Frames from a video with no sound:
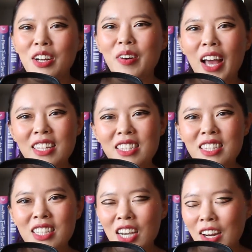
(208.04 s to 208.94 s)
Hence
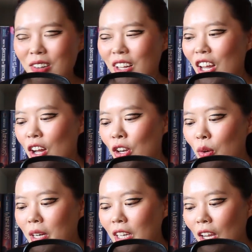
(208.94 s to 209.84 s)
the title. No
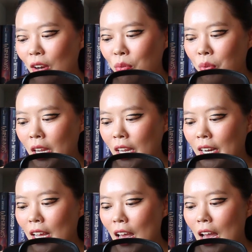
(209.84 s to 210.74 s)
one can
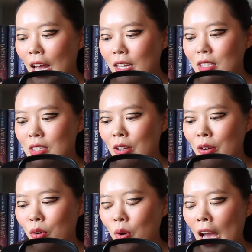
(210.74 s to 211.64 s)
read. And
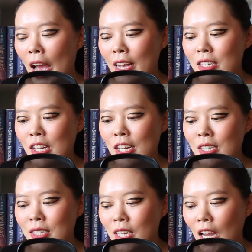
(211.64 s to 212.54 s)
so as
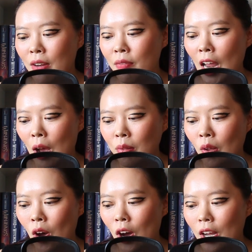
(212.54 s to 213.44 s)
she's kind of an
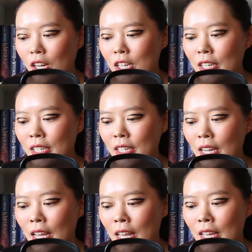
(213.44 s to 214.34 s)
outlaw,
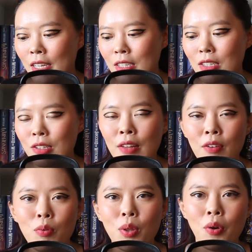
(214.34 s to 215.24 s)
she is
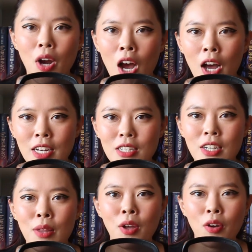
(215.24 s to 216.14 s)
living with her aunt,
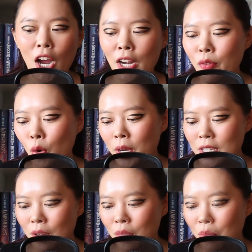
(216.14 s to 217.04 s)
and they're kind of
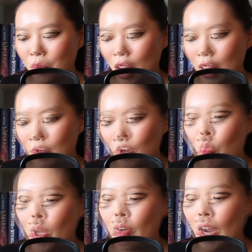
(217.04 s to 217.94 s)
always on the run.
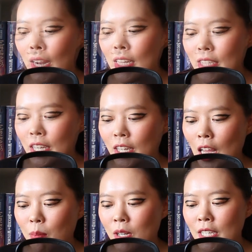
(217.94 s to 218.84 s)
When her aunt is
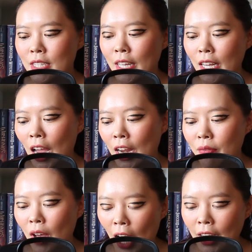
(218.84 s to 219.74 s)
kidnapped, she's like kind
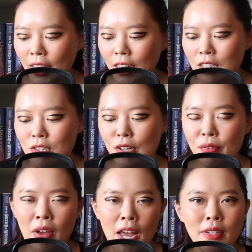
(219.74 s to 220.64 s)
of hiding, and so she
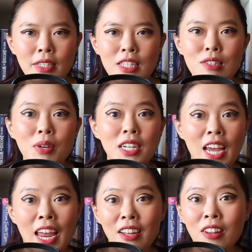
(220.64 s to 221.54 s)
finds this
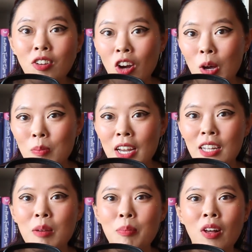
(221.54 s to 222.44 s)
rectangular
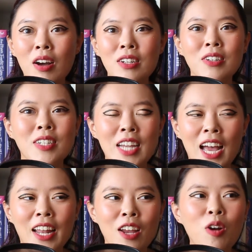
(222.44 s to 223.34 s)
object that belonged to her
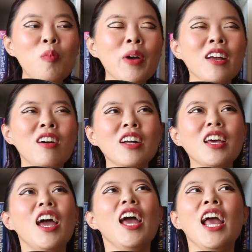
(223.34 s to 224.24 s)
dad, and oh my god,
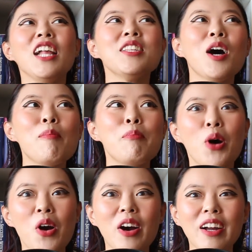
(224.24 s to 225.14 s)
it's a
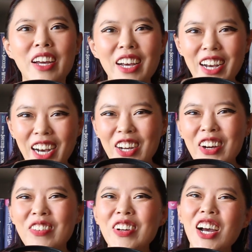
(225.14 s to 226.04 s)
book.
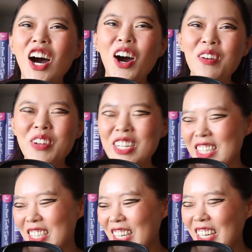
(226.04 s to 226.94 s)

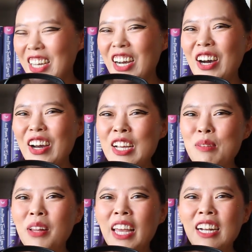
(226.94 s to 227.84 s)
Obviously,
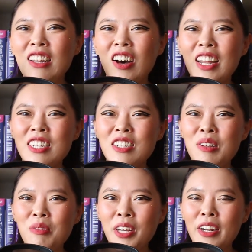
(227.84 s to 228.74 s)
it's playing a lot into
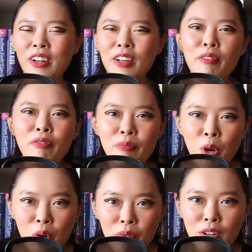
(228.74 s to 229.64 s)
The Reader.
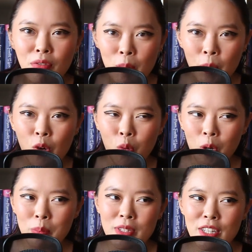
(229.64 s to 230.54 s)
Perfect for
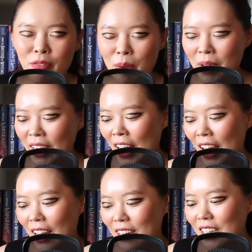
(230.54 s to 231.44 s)
bookworms, if I might
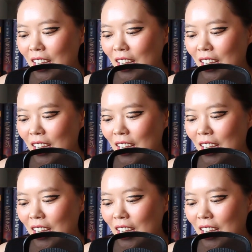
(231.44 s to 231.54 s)
add.